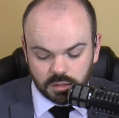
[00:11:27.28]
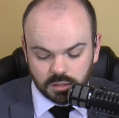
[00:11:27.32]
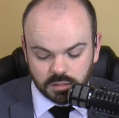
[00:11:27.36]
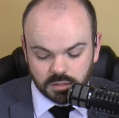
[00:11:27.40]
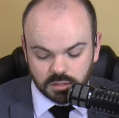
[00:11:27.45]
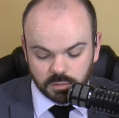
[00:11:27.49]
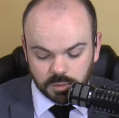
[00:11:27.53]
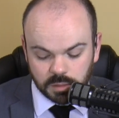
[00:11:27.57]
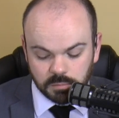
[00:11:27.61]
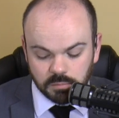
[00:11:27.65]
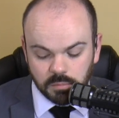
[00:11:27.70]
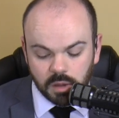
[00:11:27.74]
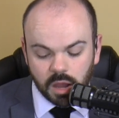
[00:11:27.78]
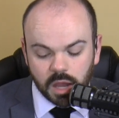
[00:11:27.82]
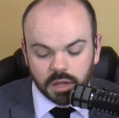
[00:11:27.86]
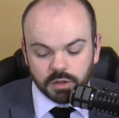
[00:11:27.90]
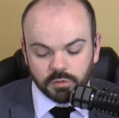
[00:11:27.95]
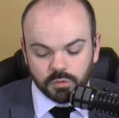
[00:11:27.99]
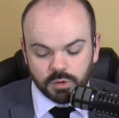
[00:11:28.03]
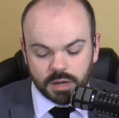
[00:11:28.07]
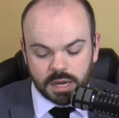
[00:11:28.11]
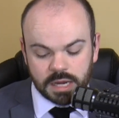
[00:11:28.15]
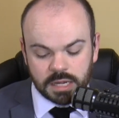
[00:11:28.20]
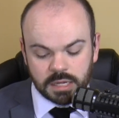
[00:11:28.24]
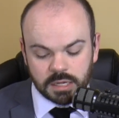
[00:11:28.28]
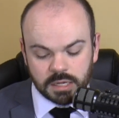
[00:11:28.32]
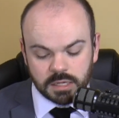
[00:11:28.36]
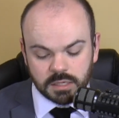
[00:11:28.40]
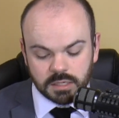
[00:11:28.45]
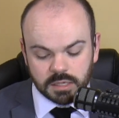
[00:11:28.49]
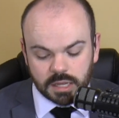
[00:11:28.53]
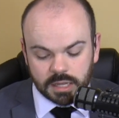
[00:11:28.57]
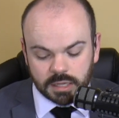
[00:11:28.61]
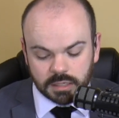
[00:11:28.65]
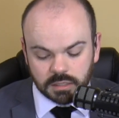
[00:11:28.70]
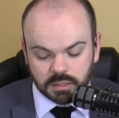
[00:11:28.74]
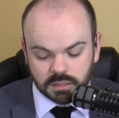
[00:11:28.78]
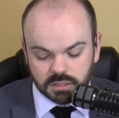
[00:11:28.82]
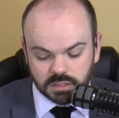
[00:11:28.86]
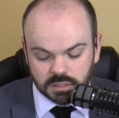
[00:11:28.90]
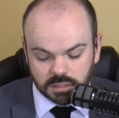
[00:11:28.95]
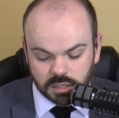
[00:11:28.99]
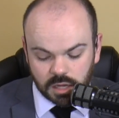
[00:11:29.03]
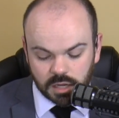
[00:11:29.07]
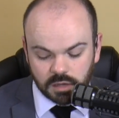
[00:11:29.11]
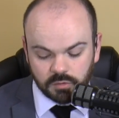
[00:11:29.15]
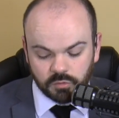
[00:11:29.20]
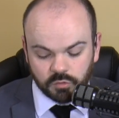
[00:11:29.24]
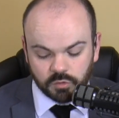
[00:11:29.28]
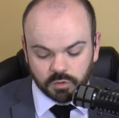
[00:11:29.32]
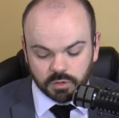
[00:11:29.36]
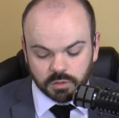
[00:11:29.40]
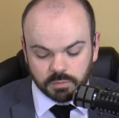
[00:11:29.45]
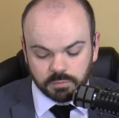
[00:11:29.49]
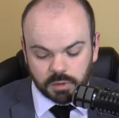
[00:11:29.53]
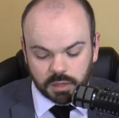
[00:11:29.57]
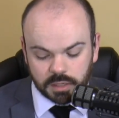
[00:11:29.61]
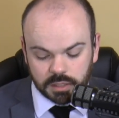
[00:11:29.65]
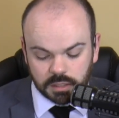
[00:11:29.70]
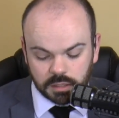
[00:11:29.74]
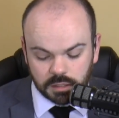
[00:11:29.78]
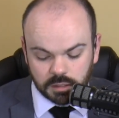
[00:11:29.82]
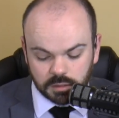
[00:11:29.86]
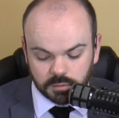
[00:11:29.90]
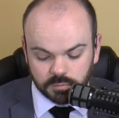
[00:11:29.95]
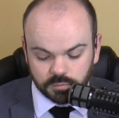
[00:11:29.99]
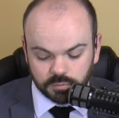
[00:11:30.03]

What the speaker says: to be moderated and deciphered by